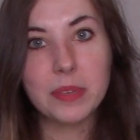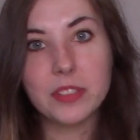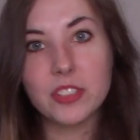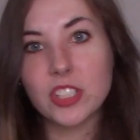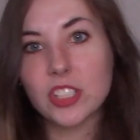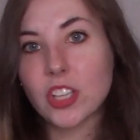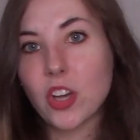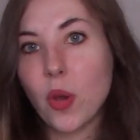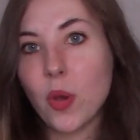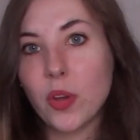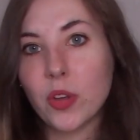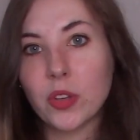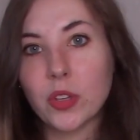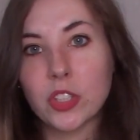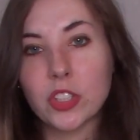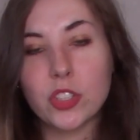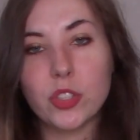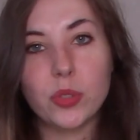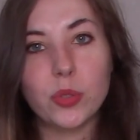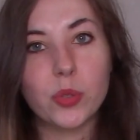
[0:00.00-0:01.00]
I'm just
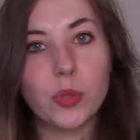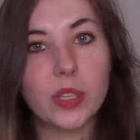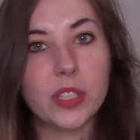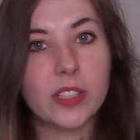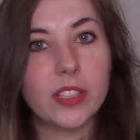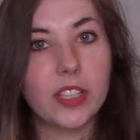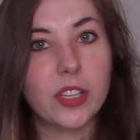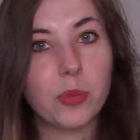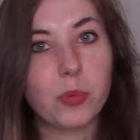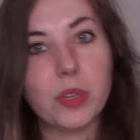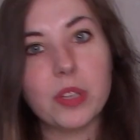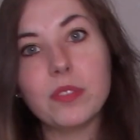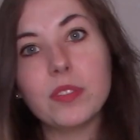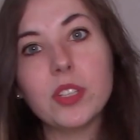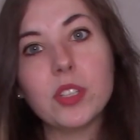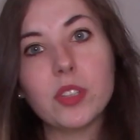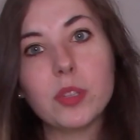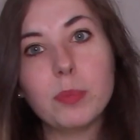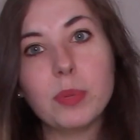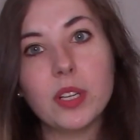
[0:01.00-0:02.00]
going to quickly
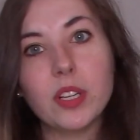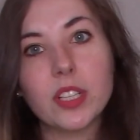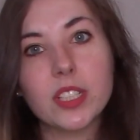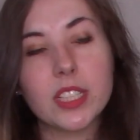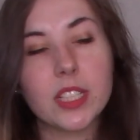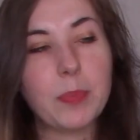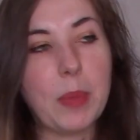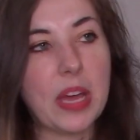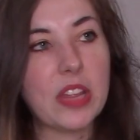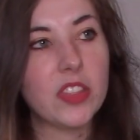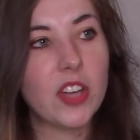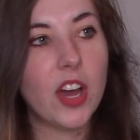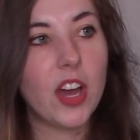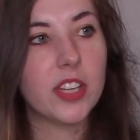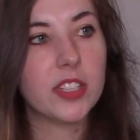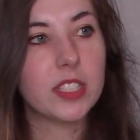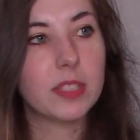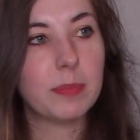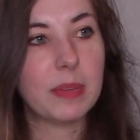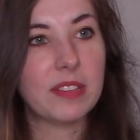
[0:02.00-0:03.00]
review the books, my
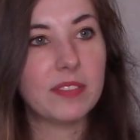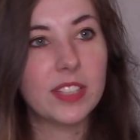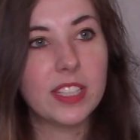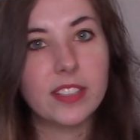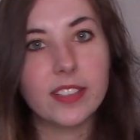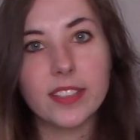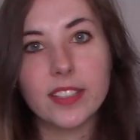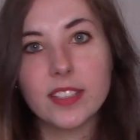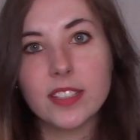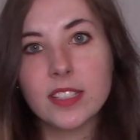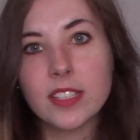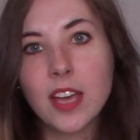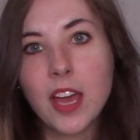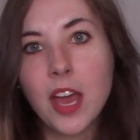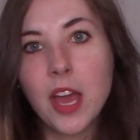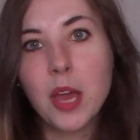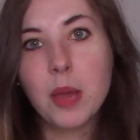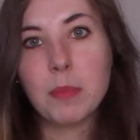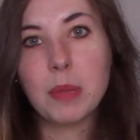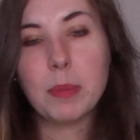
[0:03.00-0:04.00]
thoughts, my feelings,
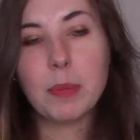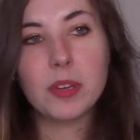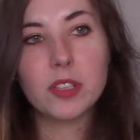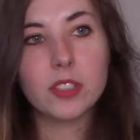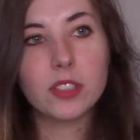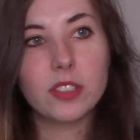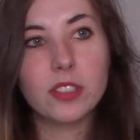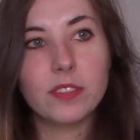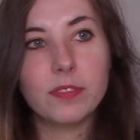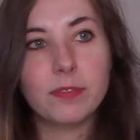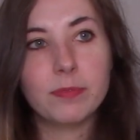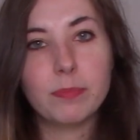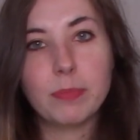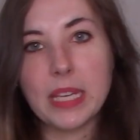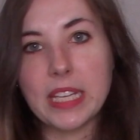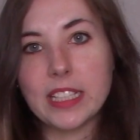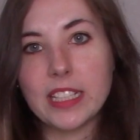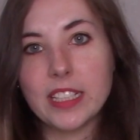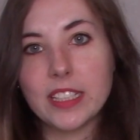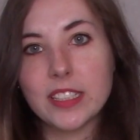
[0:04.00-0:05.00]
my personal
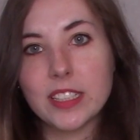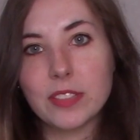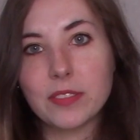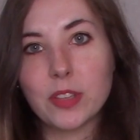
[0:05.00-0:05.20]
opinions.